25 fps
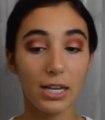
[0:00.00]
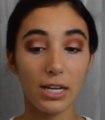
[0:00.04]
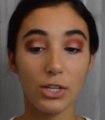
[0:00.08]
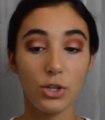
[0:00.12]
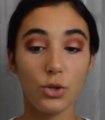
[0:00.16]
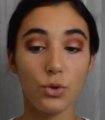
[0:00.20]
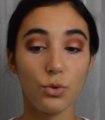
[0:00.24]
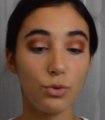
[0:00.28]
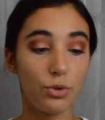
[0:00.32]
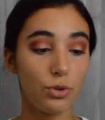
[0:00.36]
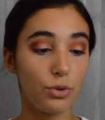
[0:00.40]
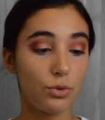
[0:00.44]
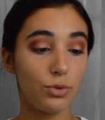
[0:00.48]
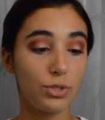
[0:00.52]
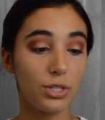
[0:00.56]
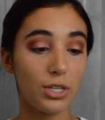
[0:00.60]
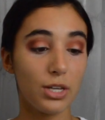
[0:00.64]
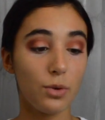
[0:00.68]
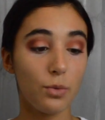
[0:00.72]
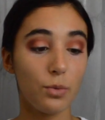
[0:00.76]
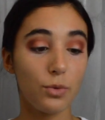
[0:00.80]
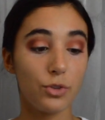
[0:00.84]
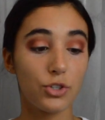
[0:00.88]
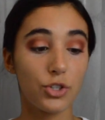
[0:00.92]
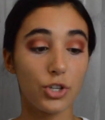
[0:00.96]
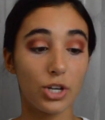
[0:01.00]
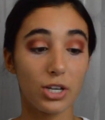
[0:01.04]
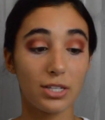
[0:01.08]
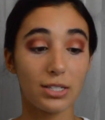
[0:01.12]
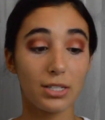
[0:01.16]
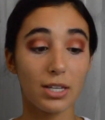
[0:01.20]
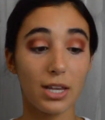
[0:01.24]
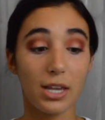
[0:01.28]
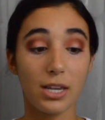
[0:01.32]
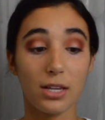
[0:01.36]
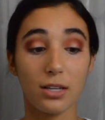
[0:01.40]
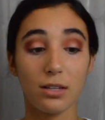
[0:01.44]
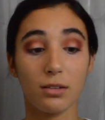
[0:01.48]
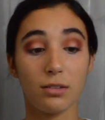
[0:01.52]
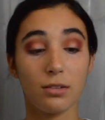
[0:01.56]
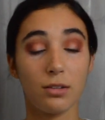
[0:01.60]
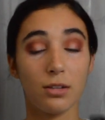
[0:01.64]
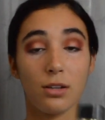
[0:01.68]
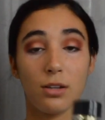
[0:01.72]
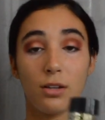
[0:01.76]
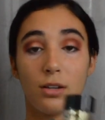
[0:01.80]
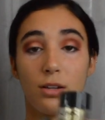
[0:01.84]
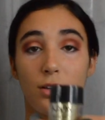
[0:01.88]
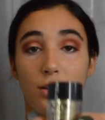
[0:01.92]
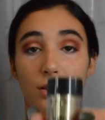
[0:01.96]
And you use it with just like
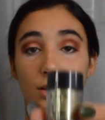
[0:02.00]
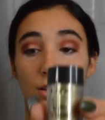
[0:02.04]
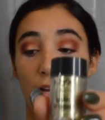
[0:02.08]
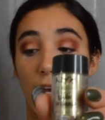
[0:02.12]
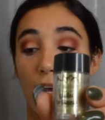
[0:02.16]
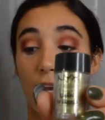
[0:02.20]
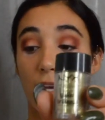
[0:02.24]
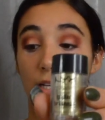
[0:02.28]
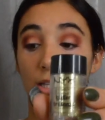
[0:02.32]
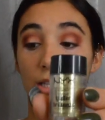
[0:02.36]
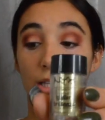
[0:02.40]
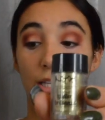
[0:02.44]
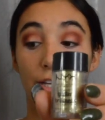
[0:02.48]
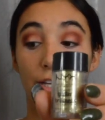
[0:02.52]
a